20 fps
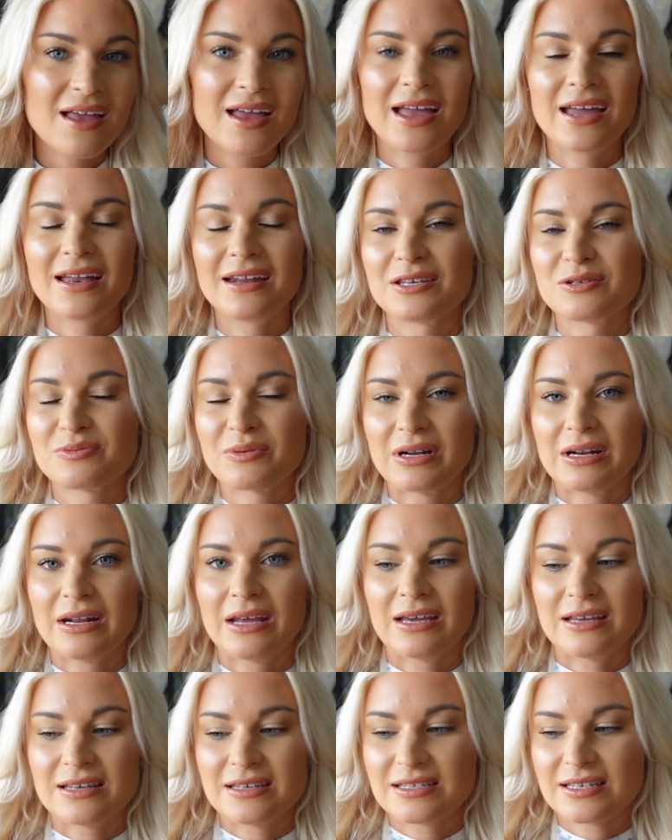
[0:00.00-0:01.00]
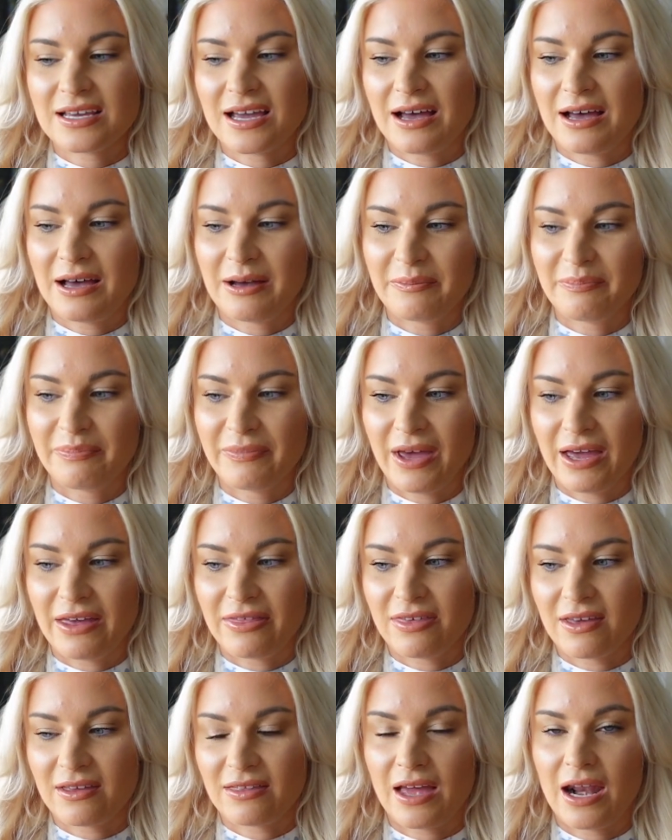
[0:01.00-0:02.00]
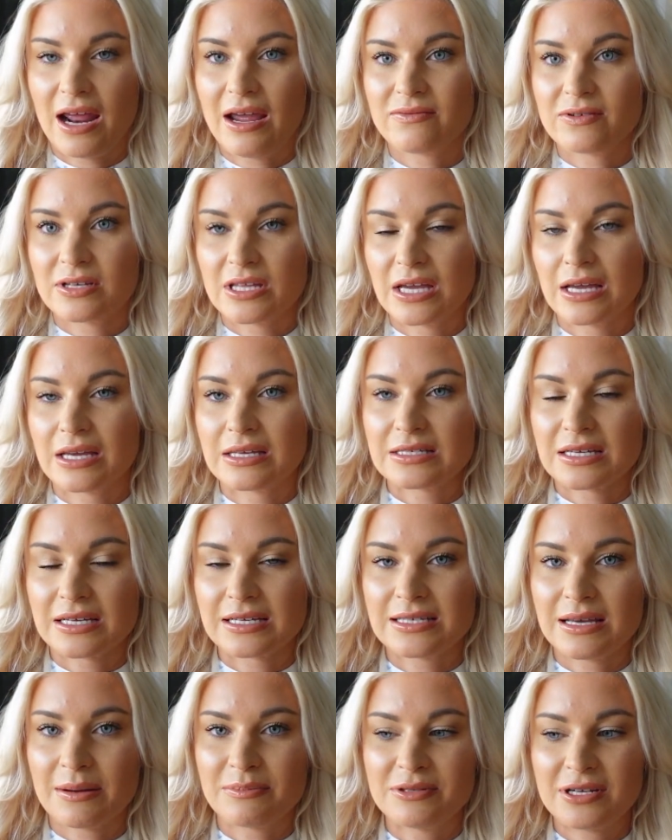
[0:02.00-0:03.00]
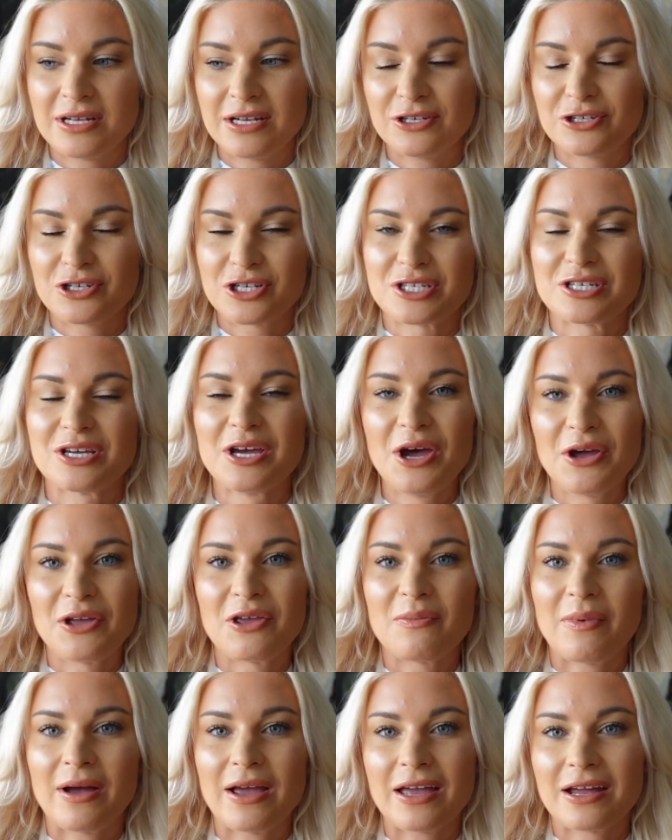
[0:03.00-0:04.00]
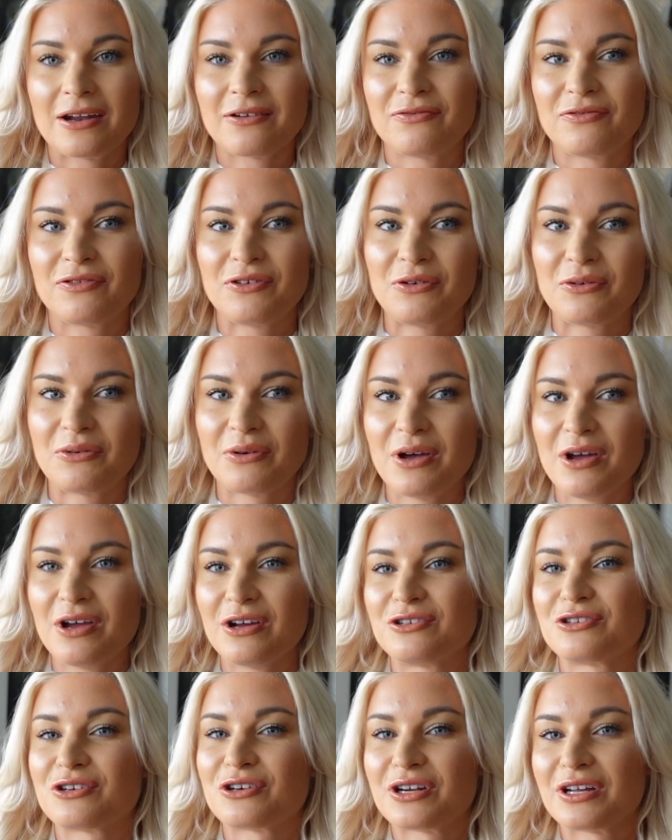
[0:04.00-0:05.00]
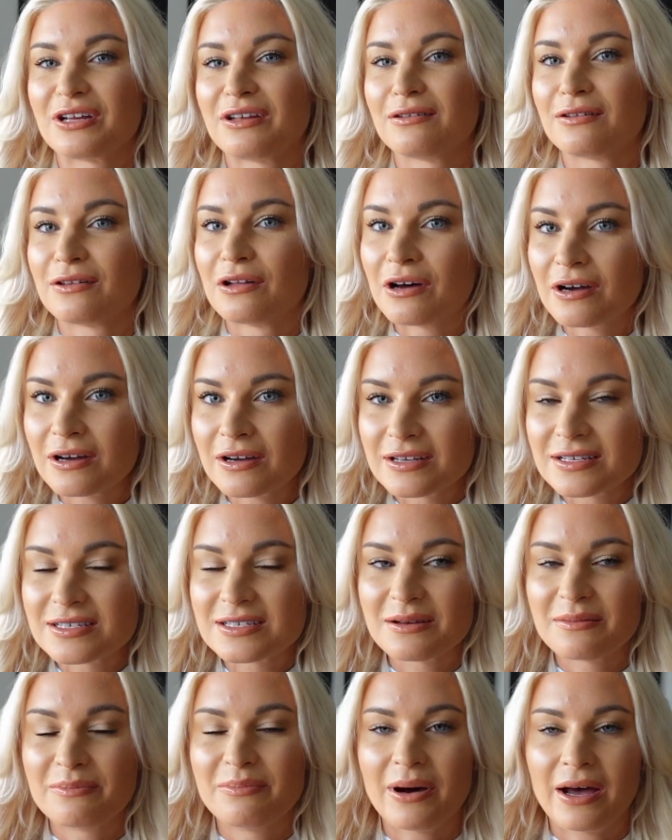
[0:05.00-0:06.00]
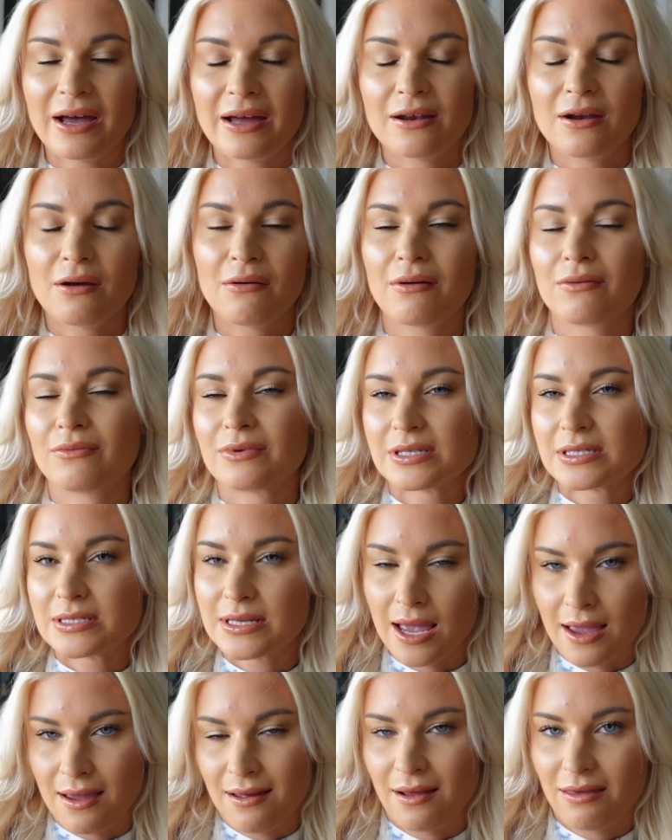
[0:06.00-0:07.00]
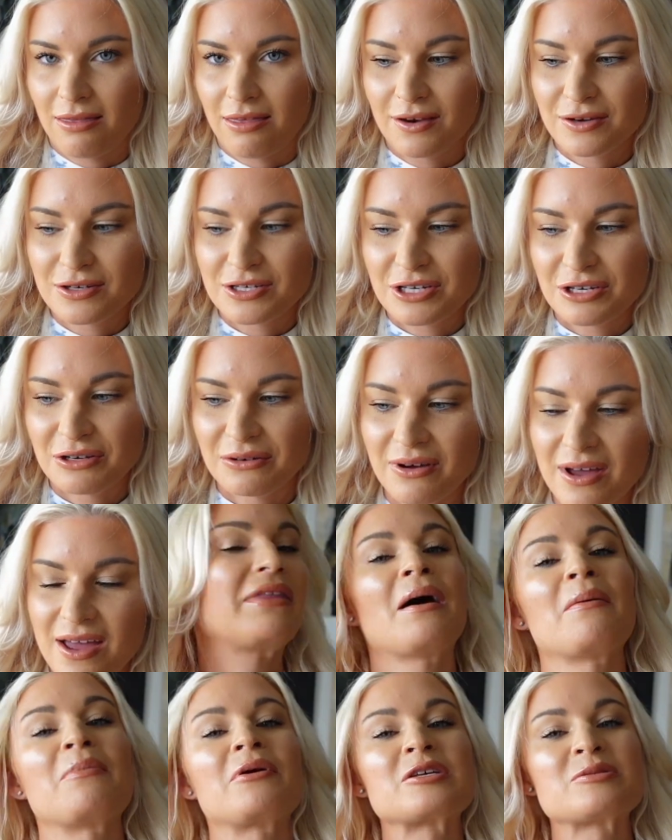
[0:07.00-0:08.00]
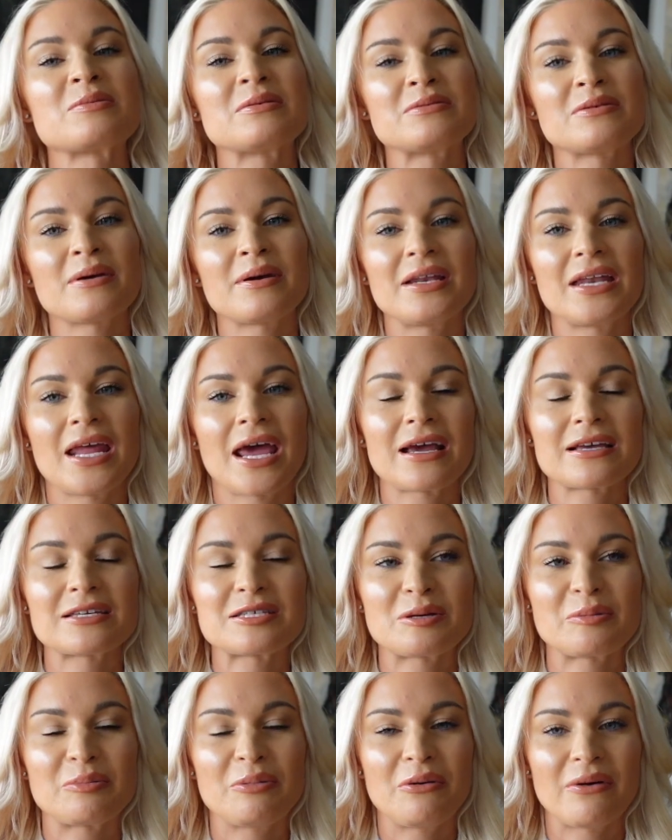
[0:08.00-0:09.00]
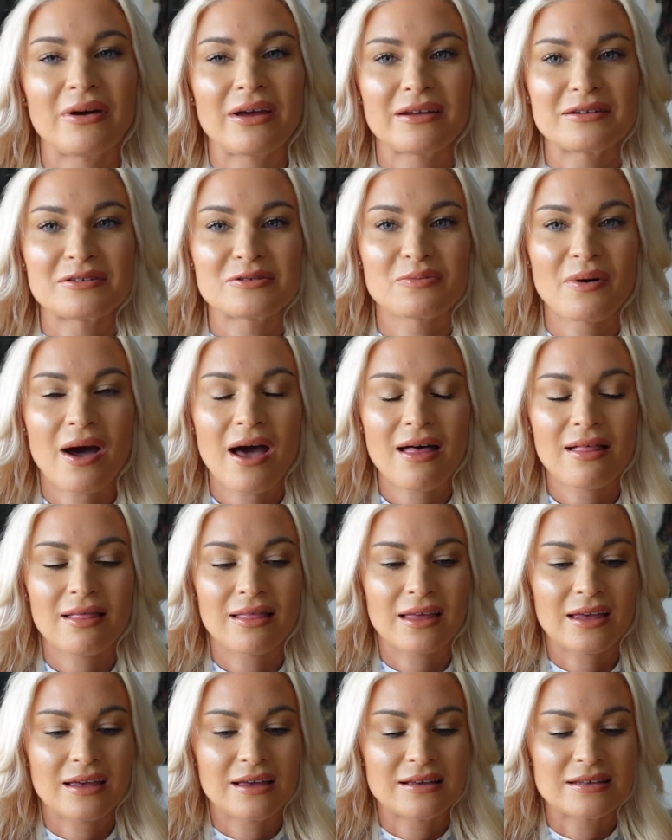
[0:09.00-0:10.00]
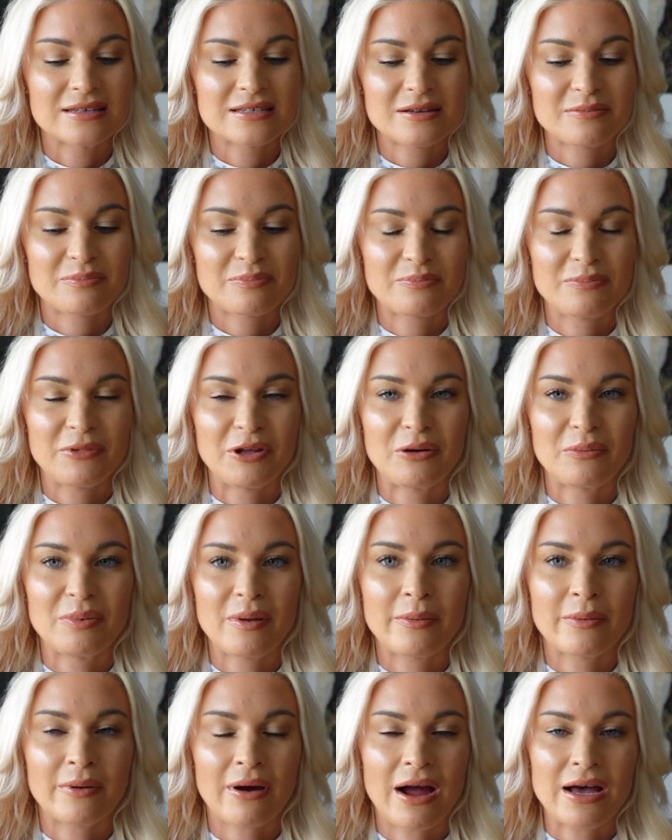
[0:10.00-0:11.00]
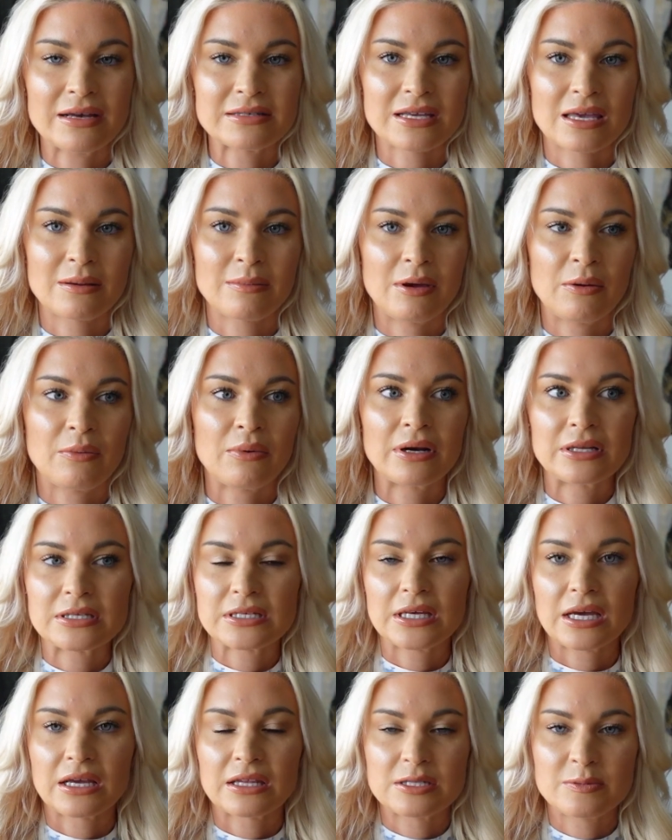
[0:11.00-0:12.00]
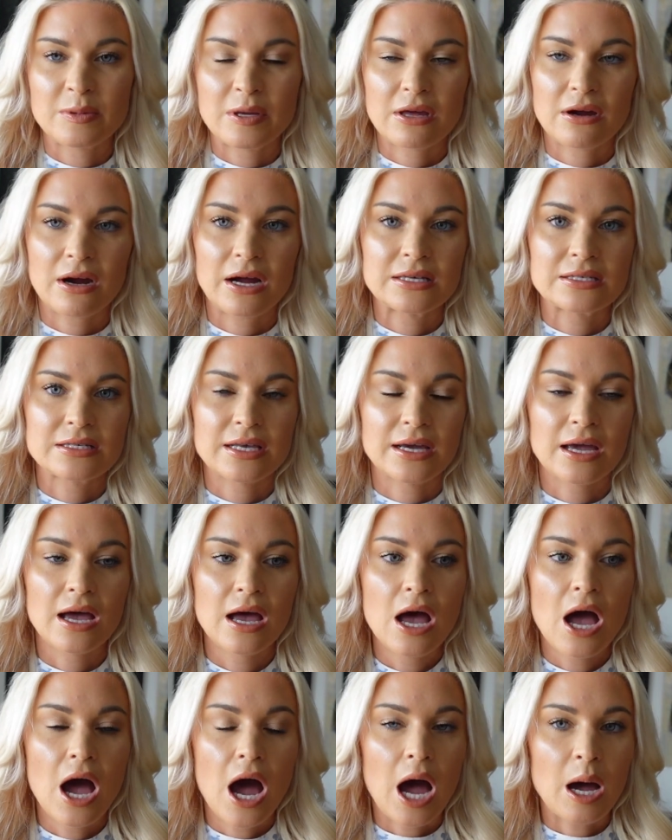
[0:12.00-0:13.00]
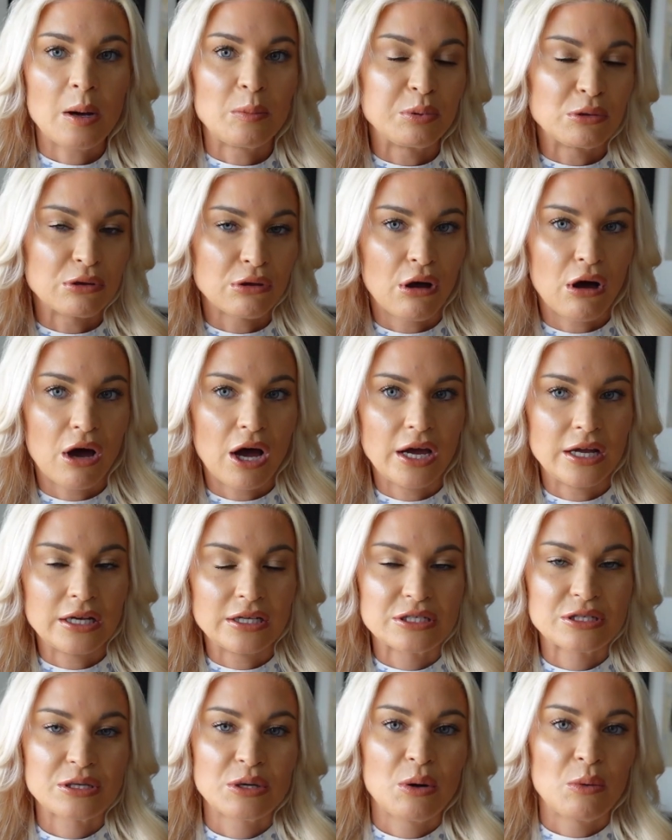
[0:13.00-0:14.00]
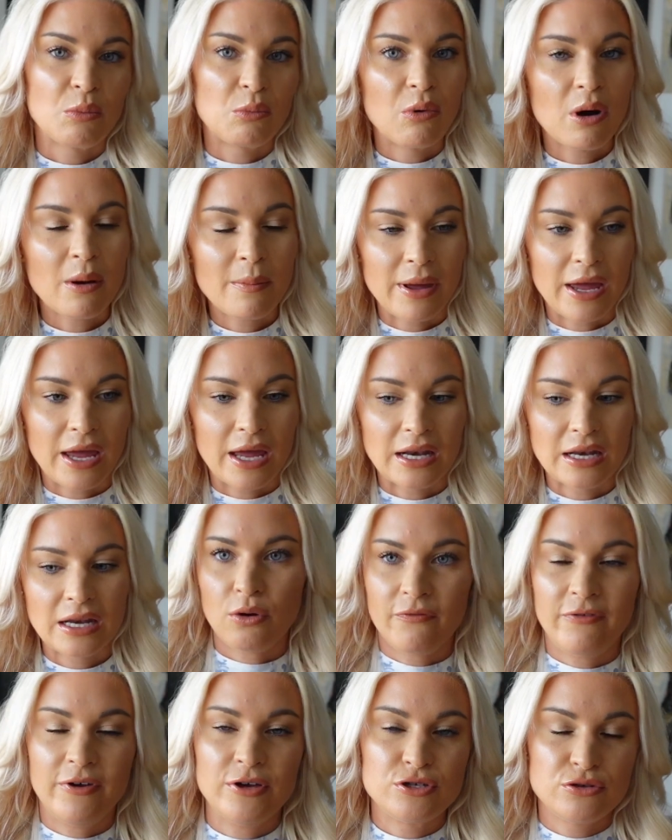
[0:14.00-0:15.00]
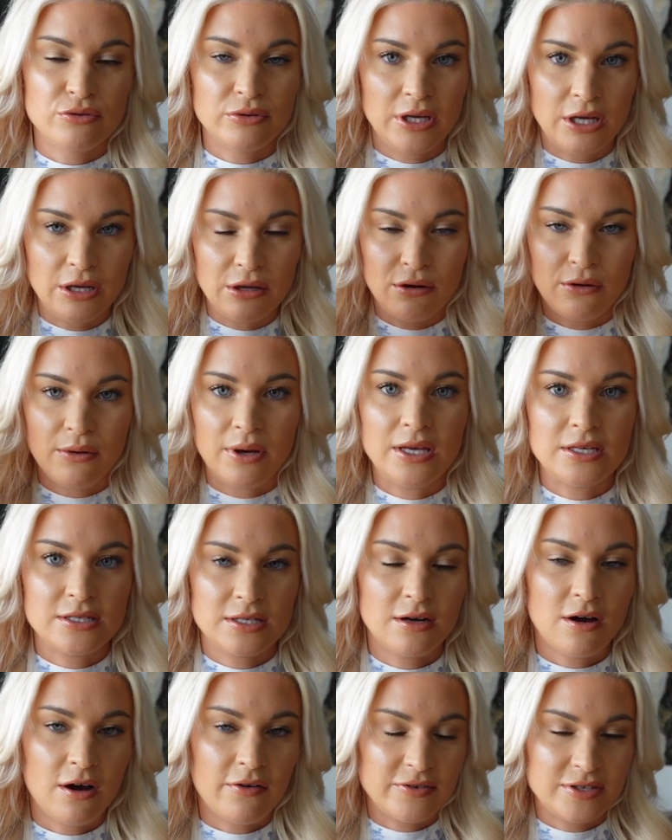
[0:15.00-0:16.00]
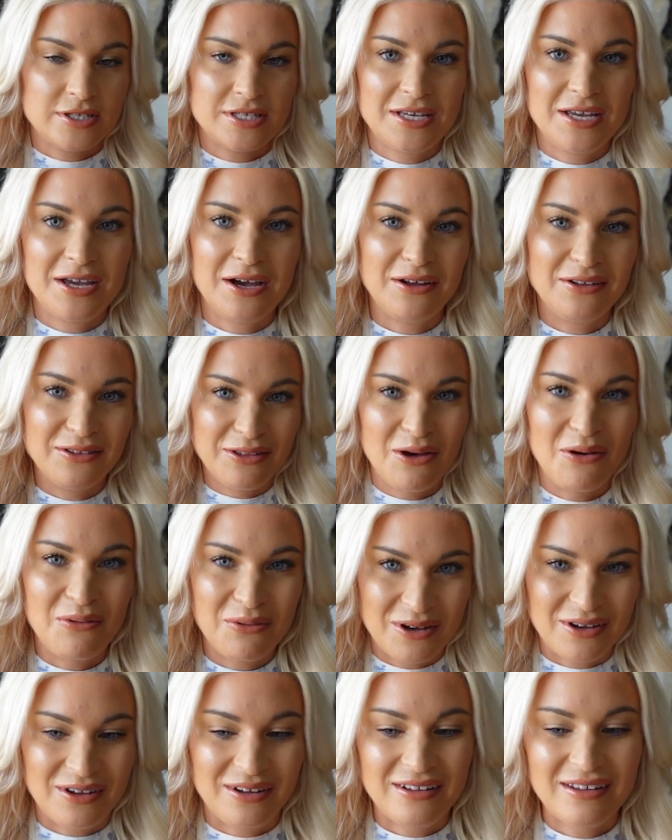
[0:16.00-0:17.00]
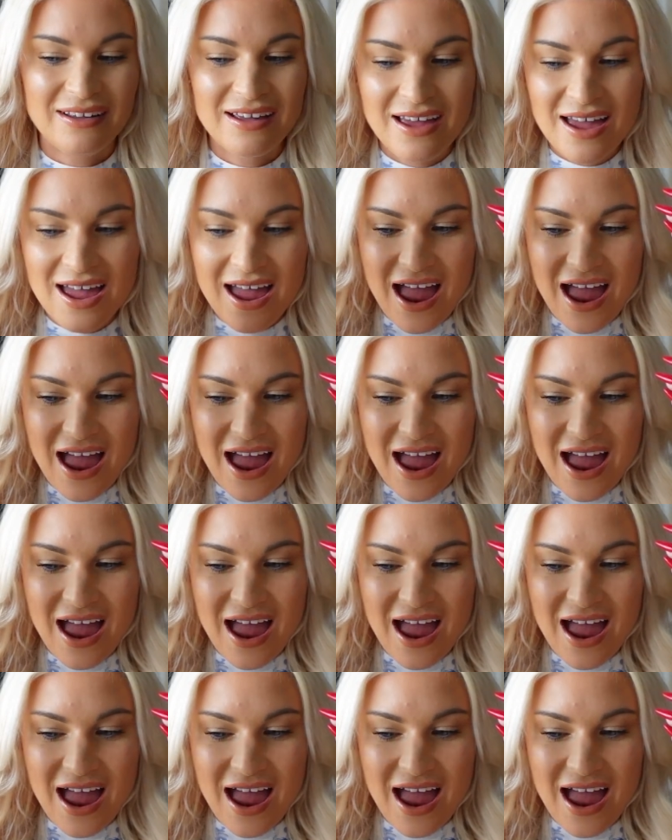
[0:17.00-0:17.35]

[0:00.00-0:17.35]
it is what it is. I think that everything is accepted. It just, you might get a few dirty looks, but no one will say anything to you. That brings me to my next point as well, is, you know, people are asking me what it's like to be there as like a blonde woman who visually, you know, isn't obviously a local.